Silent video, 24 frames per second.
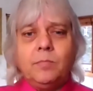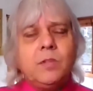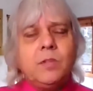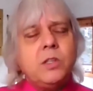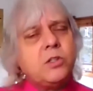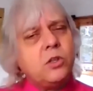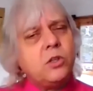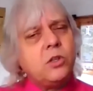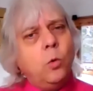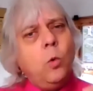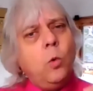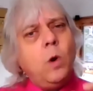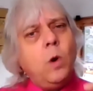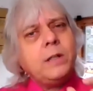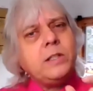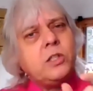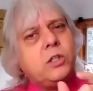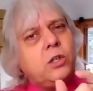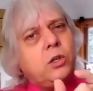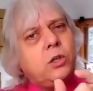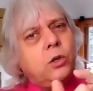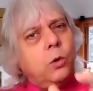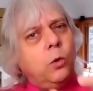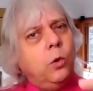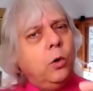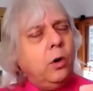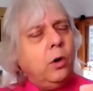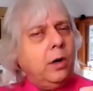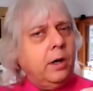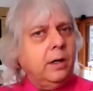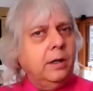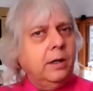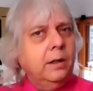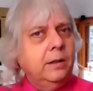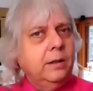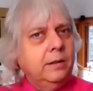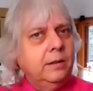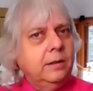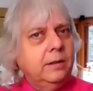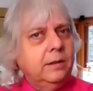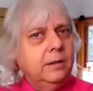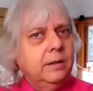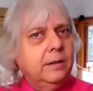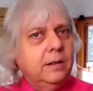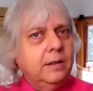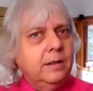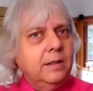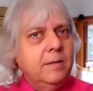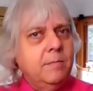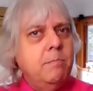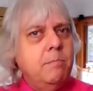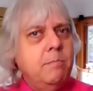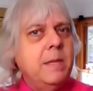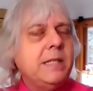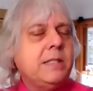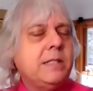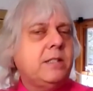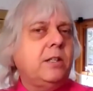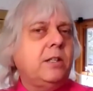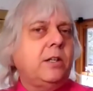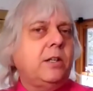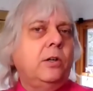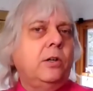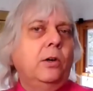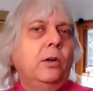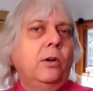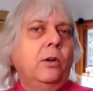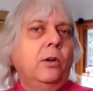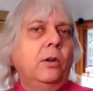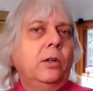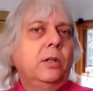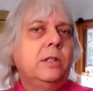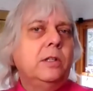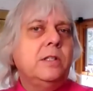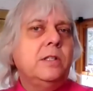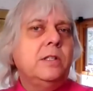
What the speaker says: So what's your mystical